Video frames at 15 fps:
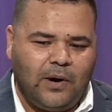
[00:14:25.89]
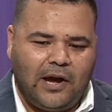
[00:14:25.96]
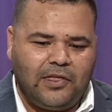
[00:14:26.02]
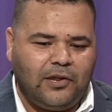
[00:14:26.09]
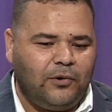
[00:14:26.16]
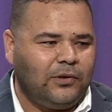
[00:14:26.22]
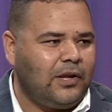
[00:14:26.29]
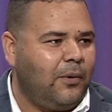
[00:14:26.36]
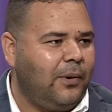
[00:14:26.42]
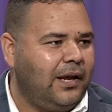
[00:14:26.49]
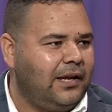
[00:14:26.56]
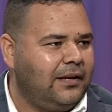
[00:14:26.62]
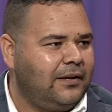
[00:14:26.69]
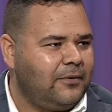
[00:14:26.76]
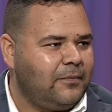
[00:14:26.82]
I threw it
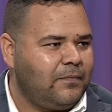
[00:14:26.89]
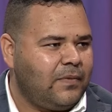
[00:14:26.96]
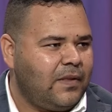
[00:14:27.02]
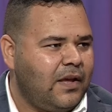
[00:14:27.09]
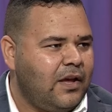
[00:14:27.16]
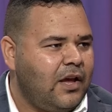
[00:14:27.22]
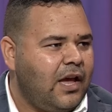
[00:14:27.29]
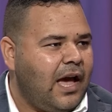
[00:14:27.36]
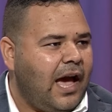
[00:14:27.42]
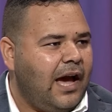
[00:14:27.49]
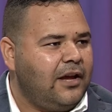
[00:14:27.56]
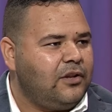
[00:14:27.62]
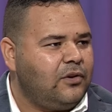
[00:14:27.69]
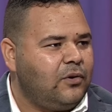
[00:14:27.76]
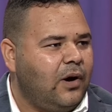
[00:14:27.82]
away.
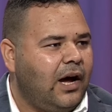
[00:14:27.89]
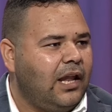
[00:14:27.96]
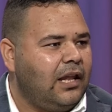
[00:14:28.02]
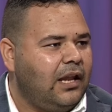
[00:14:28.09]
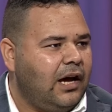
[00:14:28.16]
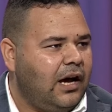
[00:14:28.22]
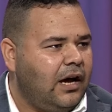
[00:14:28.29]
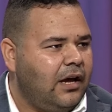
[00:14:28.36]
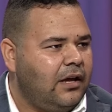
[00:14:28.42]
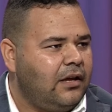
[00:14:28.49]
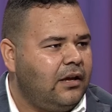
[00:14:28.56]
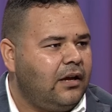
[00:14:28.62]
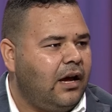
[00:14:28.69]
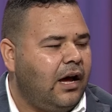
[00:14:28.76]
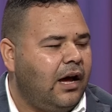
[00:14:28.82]
I know Allah,
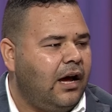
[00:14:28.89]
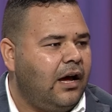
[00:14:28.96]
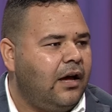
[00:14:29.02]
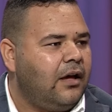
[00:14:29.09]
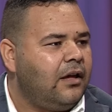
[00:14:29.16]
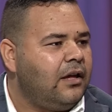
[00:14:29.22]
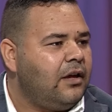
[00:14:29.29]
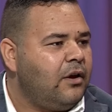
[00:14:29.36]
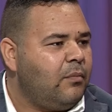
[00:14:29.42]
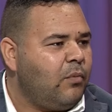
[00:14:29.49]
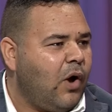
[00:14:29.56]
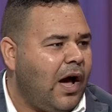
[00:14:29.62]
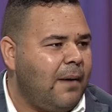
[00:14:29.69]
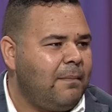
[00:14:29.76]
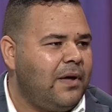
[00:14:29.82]
uh,
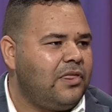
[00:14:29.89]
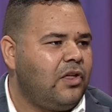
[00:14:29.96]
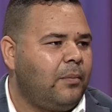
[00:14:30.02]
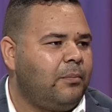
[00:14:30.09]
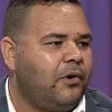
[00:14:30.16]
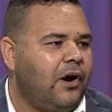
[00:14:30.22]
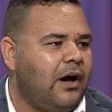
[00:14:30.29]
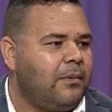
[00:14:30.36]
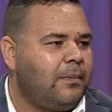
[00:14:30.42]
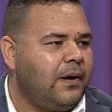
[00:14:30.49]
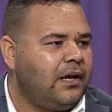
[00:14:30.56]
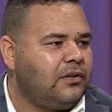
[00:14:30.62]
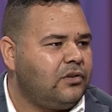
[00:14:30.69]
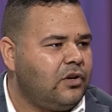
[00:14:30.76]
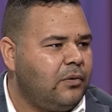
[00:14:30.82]
Muhammad the
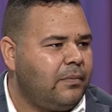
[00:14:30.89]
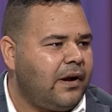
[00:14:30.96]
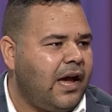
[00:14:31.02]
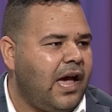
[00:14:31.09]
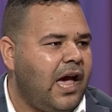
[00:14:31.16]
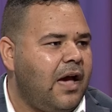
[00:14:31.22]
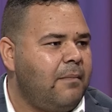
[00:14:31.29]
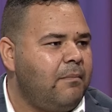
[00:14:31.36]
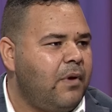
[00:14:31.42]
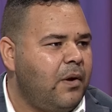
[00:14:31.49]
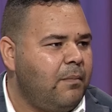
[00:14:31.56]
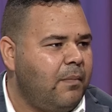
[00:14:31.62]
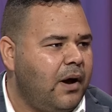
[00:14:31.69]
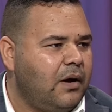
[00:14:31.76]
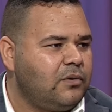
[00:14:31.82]
Prophet, Abraham,
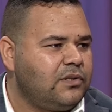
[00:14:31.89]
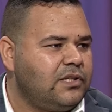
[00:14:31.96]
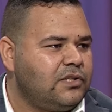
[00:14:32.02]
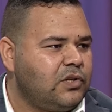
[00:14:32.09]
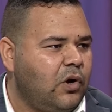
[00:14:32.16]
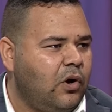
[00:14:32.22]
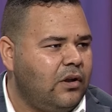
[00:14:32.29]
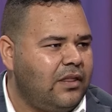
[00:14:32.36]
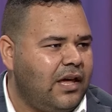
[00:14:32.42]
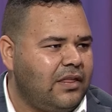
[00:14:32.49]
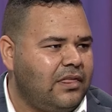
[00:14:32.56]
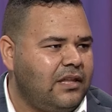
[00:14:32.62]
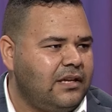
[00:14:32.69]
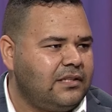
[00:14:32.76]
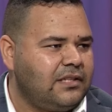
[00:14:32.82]
Moses, all that
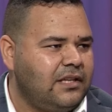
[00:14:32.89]
things.